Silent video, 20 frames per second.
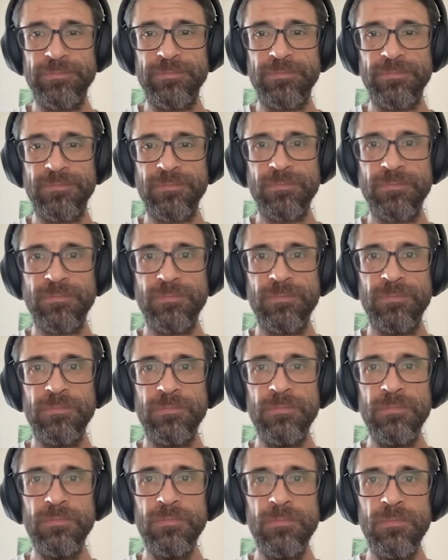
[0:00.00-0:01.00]

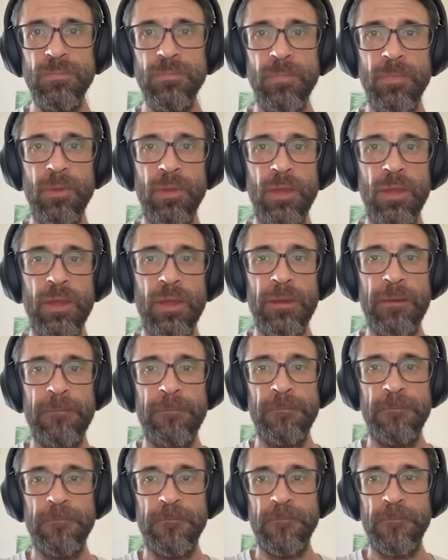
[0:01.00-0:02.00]

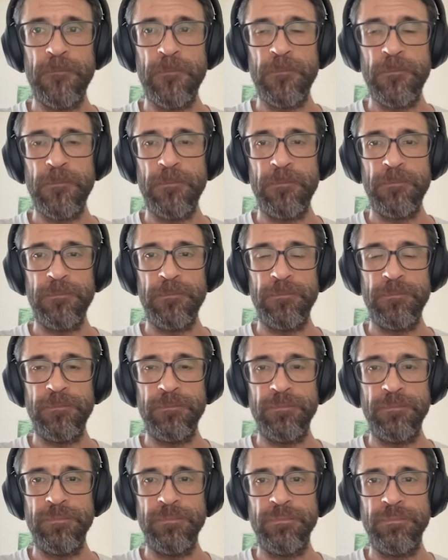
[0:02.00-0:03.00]

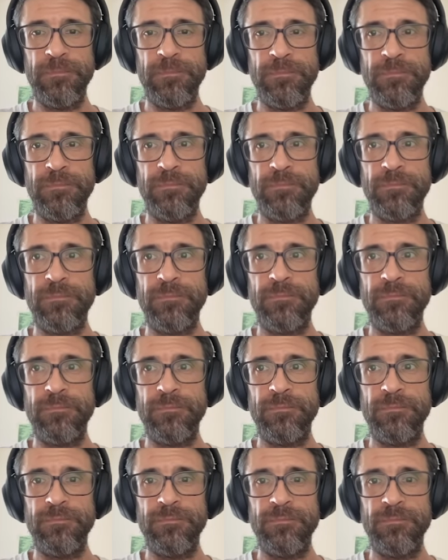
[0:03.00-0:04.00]

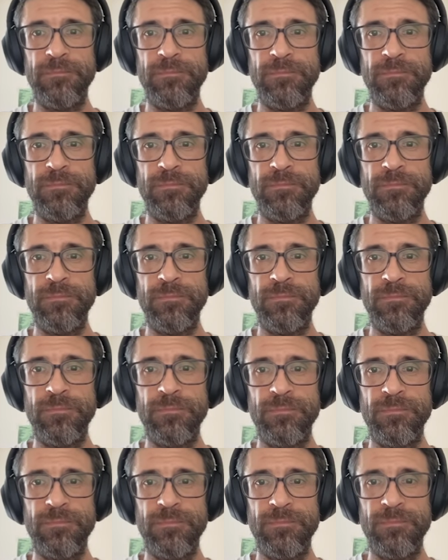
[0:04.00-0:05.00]

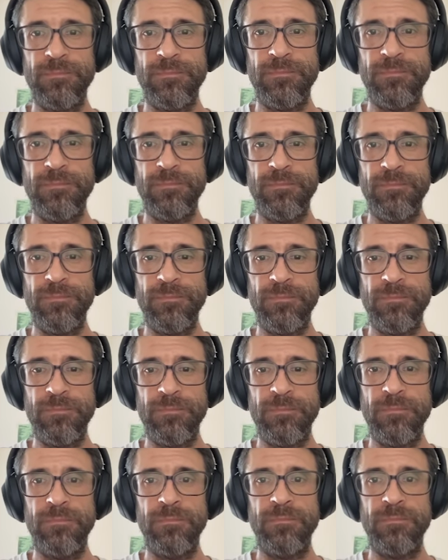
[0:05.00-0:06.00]

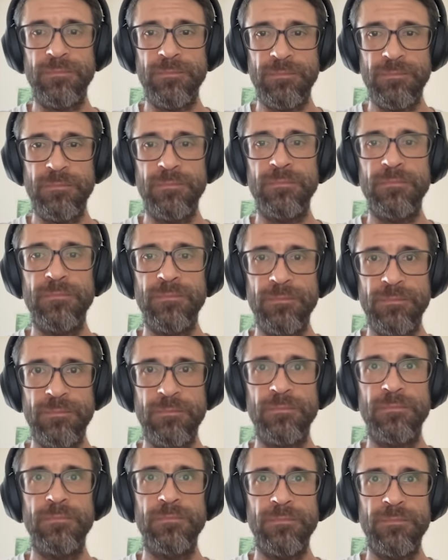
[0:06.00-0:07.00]

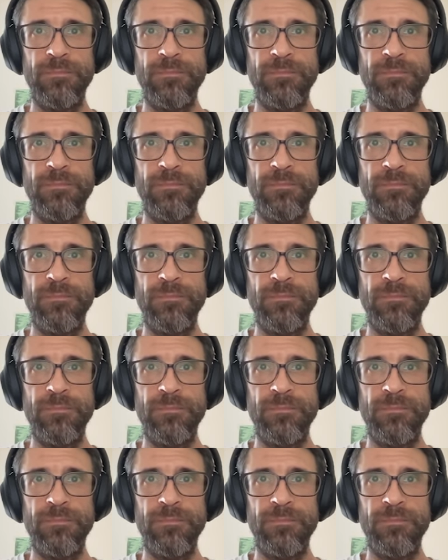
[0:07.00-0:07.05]
[no speech]